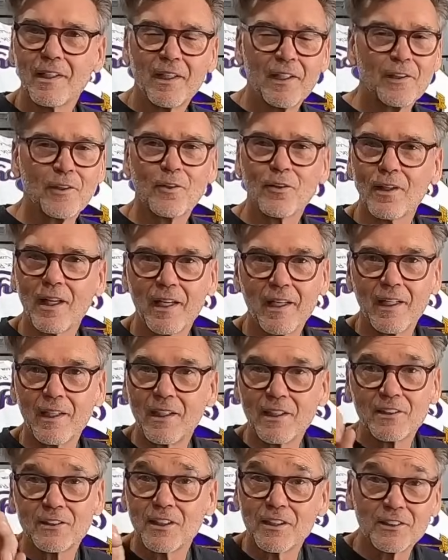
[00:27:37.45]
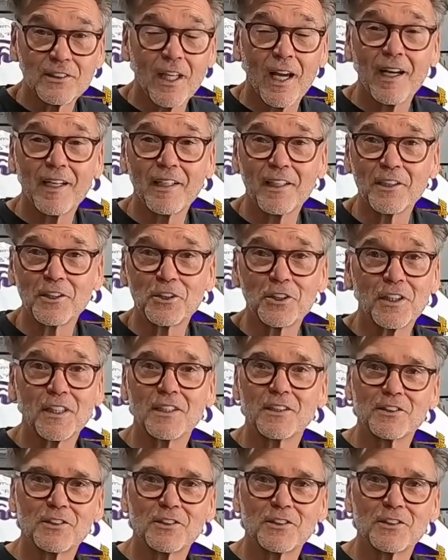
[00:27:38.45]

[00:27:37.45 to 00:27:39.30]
and you're like, and it's the sign-in sheet.